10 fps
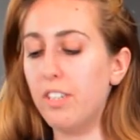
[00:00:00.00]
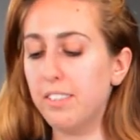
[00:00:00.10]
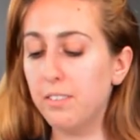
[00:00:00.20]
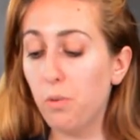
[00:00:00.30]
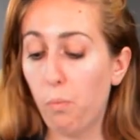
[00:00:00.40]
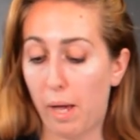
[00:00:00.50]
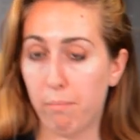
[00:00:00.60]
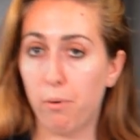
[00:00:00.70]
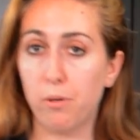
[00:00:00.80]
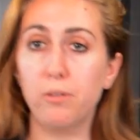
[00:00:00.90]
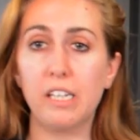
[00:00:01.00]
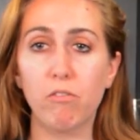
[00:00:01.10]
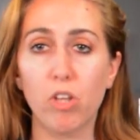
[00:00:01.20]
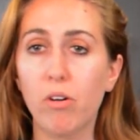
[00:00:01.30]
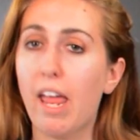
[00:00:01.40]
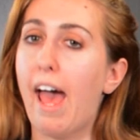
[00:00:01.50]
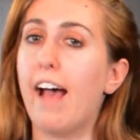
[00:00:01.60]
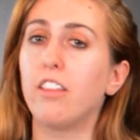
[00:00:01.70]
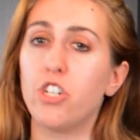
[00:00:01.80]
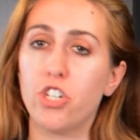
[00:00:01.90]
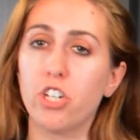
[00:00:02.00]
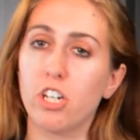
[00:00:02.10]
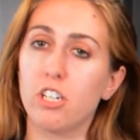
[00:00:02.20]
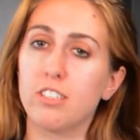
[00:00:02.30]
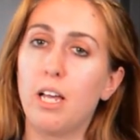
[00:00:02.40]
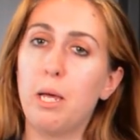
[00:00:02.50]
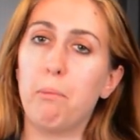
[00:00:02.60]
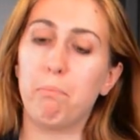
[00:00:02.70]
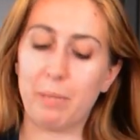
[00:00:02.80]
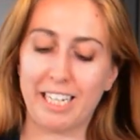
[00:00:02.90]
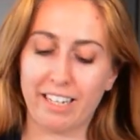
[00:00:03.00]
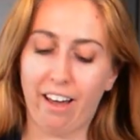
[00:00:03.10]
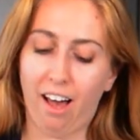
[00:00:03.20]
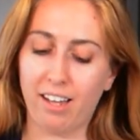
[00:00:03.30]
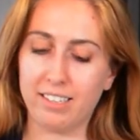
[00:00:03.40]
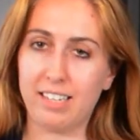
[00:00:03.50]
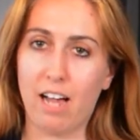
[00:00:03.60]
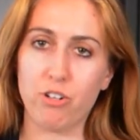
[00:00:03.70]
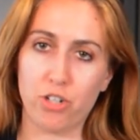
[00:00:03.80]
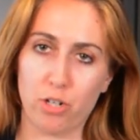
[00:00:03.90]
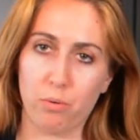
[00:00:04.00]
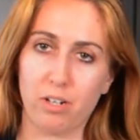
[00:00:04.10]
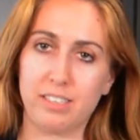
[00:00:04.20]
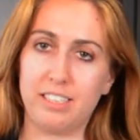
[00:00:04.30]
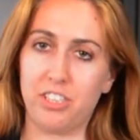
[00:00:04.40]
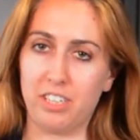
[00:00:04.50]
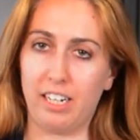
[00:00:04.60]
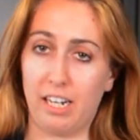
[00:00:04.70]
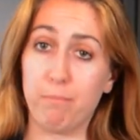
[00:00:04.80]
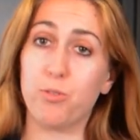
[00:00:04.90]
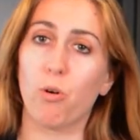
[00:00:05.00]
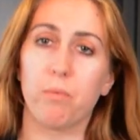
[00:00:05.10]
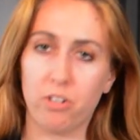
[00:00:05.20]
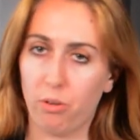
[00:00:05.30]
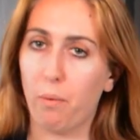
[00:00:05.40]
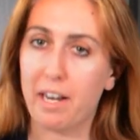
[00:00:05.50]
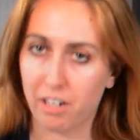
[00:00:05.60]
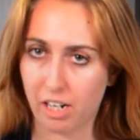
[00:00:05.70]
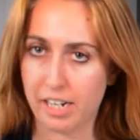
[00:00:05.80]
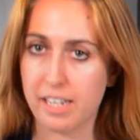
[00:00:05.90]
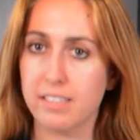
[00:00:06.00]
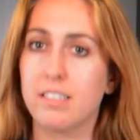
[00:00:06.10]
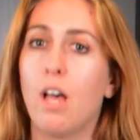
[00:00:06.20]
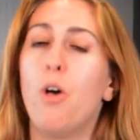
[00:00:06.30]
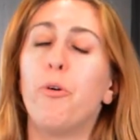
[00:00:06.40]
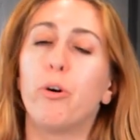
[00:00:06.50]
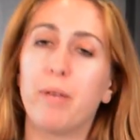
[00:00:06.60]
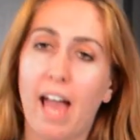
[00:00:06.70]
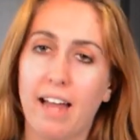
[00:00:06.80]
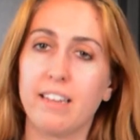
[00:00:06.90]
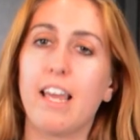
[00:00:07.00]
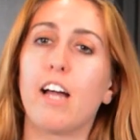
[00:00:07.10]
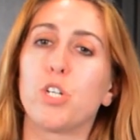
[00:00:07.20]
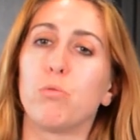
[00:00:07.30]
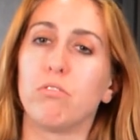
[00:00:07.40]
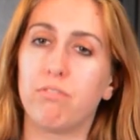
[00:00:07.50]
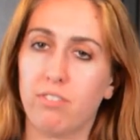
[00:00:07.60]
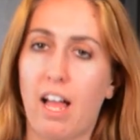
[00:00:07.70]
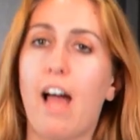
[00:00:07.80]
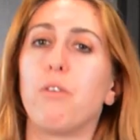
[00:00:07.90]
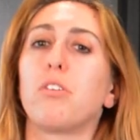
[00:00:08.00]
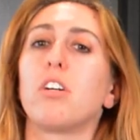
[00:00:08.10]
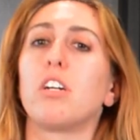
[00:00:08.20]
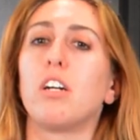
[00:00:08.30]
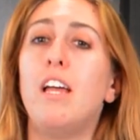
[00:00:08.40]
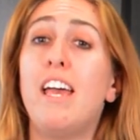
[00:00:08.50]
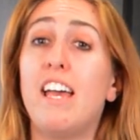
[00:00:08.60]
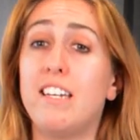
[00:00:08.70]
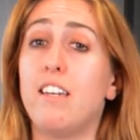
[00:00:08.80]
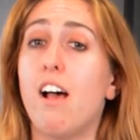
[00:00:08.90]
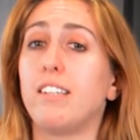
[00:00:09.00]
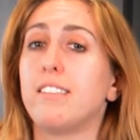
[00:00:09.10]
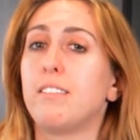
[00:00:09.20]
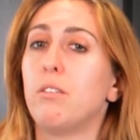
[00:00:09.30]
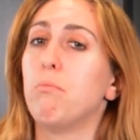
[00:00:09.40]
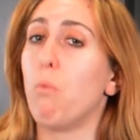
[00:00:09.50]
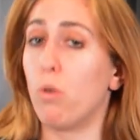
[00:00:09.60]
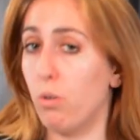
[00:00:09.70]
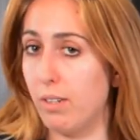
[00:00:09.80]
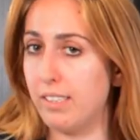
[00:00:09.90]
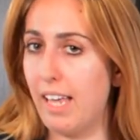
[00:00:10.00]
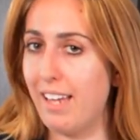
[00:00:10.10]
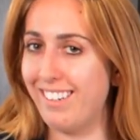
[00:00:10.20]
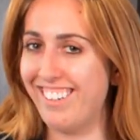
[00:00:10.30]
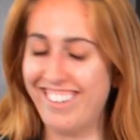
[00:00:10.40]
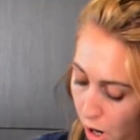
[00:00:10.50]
this is the wet bowl, even though it had the sugars, because how sugar works, it's just gonna get absorbed into the wet ingredients. We'll be adding the actual flour and nuts more towards the end.